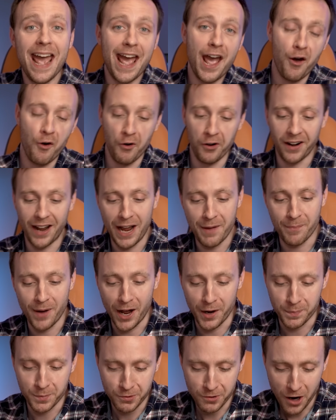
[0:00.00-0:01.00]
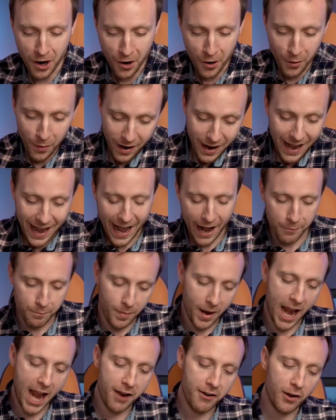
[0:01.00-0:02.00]
Air or an iPad Pro and
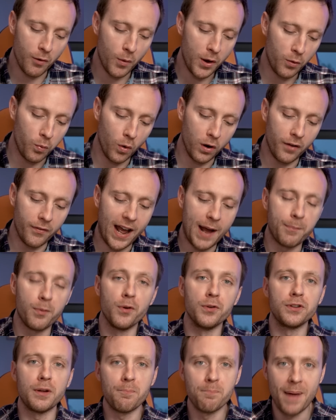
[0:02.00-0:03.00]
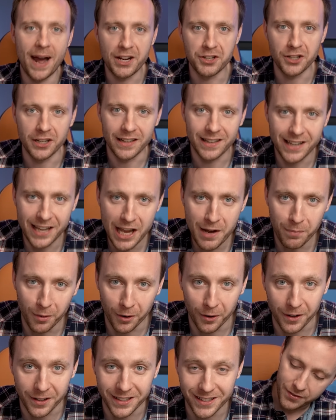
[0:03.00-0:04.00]
pair it with one of Apple's Magic
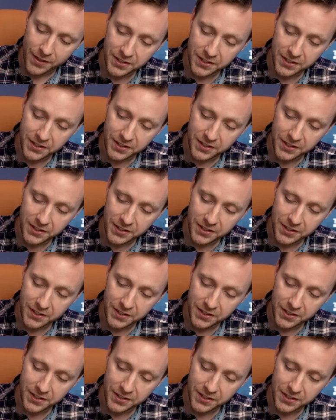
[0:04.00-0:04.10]
Keyboards.